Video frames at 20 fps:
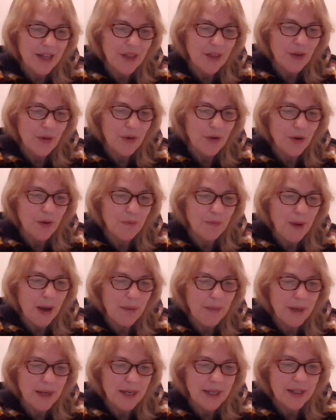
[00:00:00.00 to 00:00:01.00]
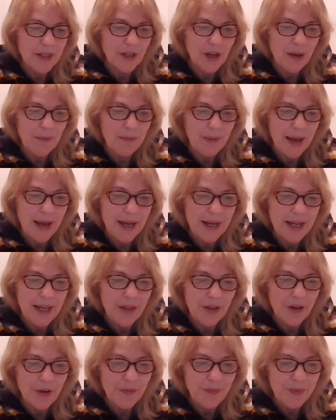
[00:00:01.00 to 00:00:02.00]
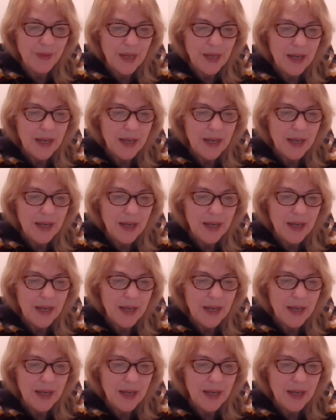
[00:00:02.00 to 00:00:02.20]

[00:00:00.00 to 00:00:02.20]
though your mamma is not bad either.